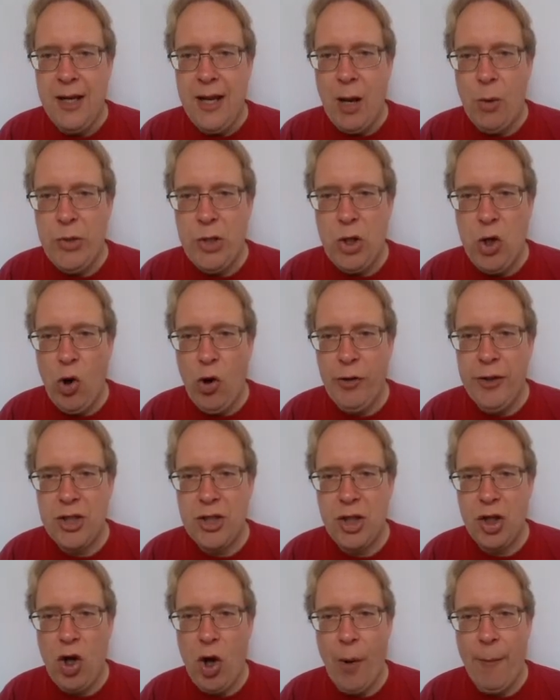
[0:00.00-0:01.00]
And we call
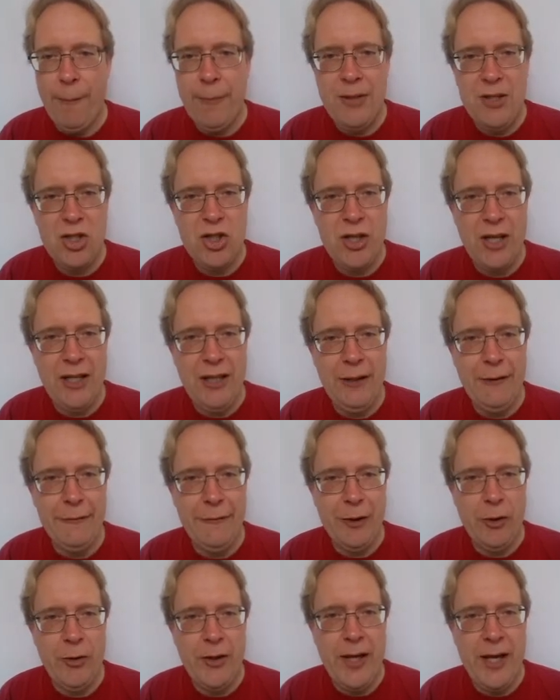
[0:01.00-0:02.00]
this a compensating
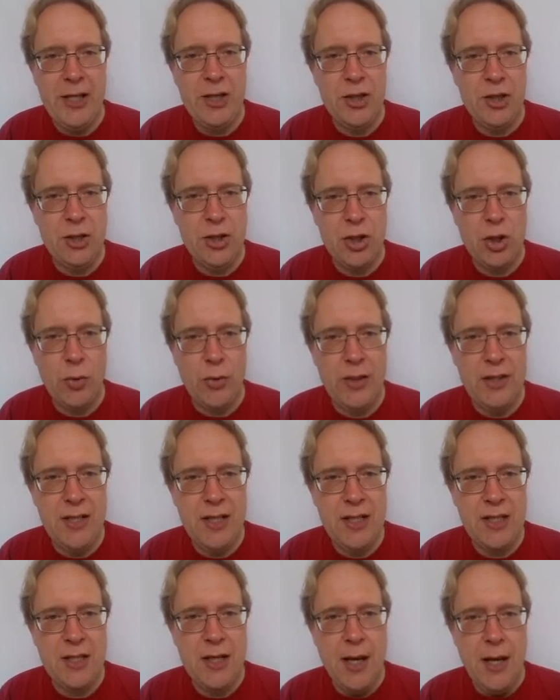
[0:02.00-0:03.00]
variation. So in
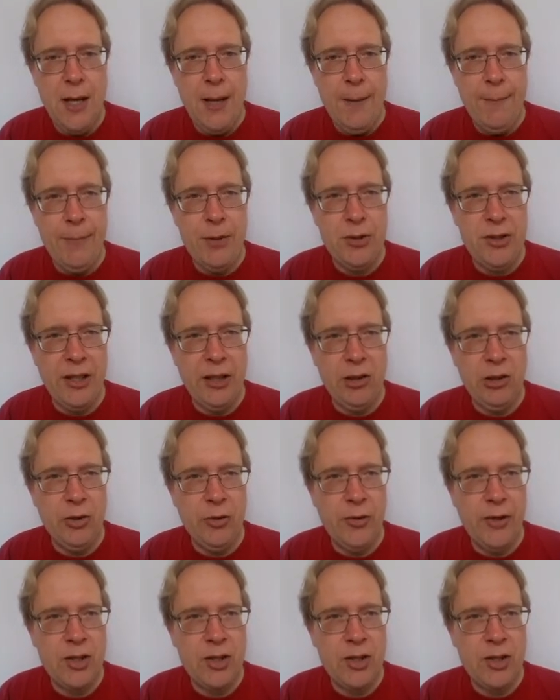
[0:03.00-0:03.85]
this particular